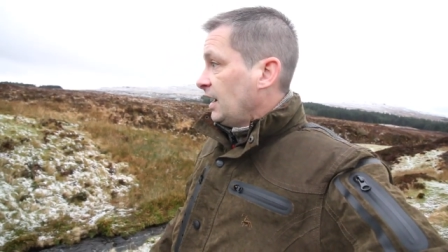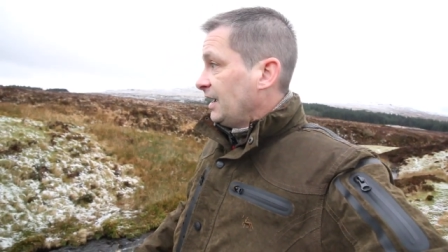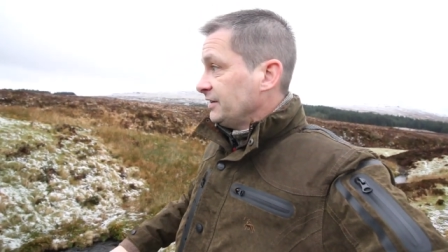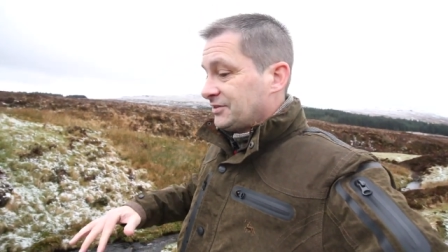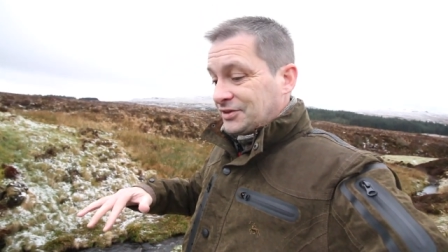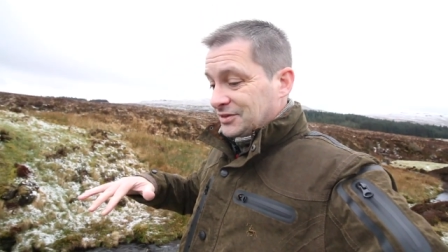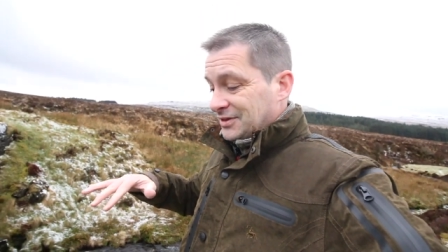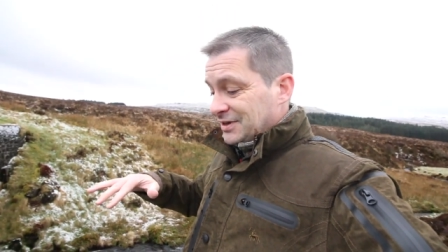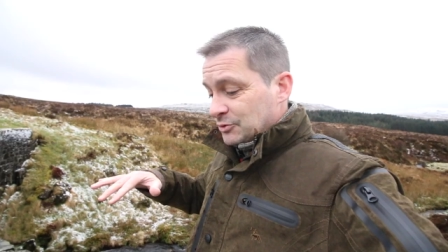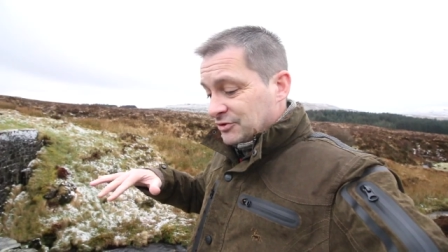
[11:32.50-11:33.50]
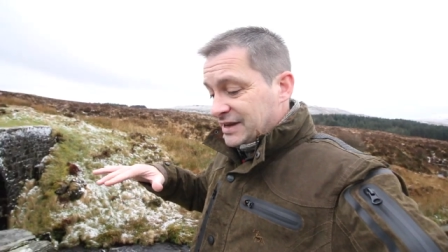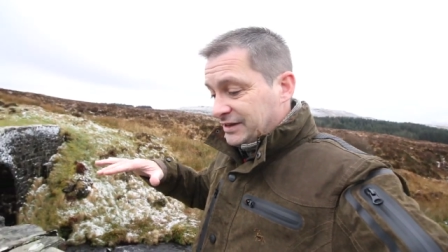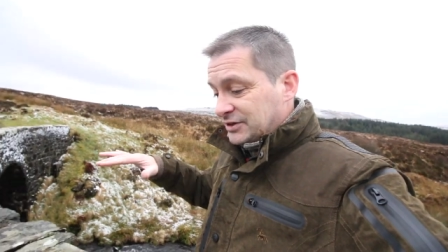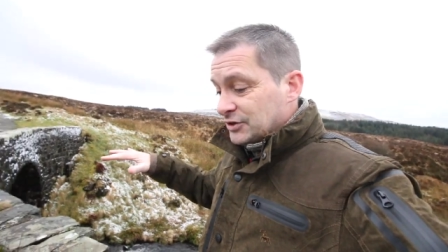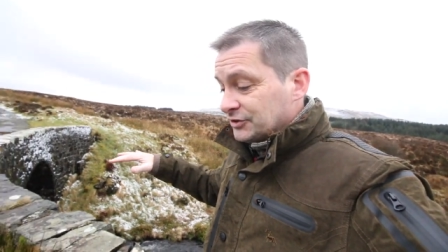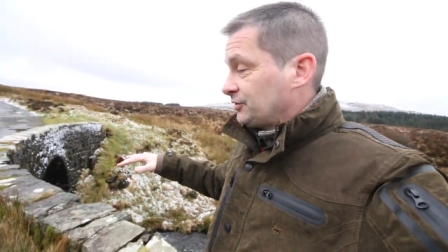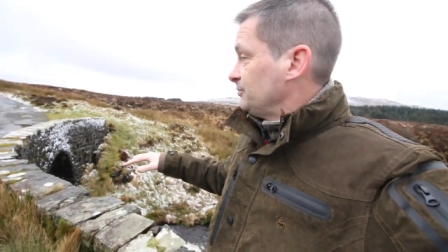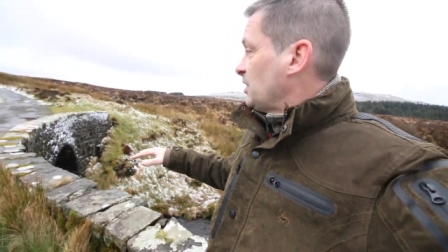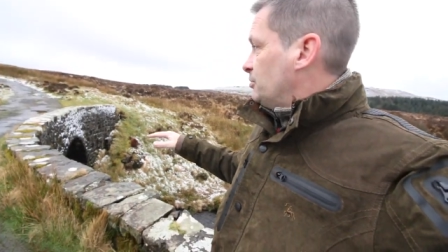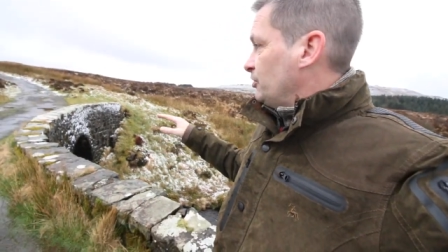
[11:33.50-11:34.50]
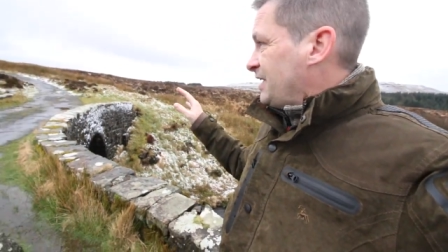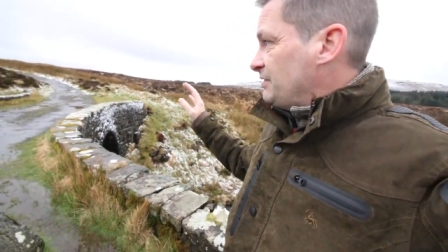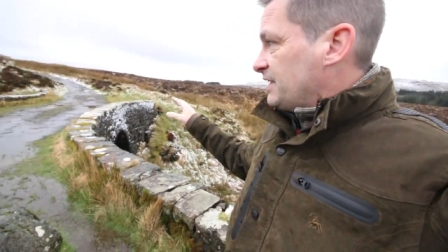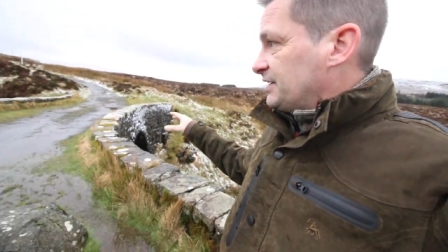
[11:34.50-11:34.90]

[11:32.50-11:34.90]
and it were really good. But then they